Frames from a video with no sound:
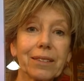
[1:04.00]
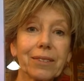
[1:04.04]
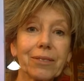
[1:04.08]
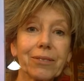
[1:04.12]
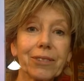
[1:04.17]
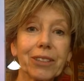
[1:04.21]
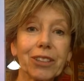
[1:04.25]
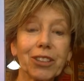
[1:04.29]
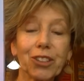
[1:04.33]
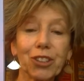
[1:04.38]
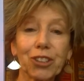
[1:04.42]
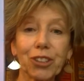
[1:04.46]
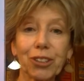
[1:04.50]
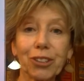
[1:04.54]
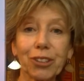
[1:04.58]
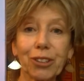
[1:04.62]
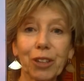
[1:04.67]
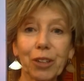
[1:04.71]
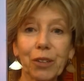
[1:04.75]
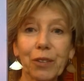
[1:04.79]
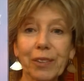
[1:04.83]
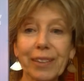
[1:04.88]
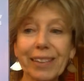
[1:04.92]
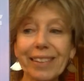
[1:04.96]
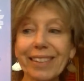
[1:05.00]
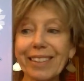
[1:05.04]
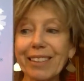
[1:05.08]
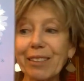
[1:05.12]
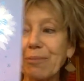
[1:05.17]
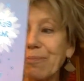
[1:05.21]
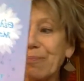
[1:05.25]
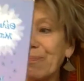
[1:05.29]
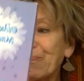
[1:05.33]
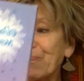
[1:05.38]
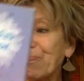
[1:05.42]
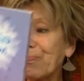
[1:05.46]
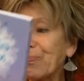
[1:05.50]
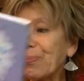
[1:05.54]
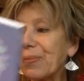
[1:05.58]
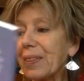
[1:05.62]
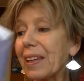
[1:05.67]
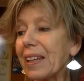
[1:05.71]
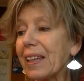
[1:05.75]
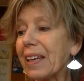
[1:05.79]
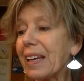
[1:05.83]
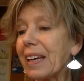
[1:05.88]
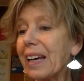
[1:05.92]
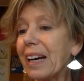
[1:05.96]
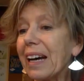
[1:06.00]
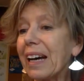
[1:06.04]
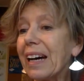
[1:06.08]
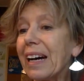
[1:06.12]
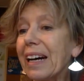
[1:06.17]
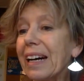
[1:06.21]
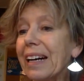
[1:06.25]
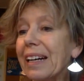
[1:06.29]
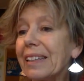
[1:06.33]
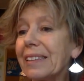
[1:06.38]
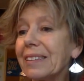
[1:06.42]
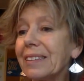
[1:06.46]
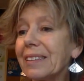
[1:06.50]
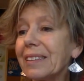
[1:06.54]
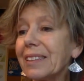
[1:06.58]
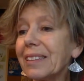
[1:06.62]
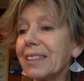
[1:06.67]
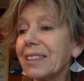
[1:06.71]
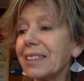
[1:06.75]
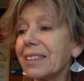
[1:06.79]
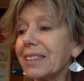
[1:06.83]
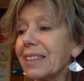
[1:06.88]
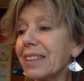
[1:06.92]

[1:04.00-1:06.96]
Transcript: version of it. And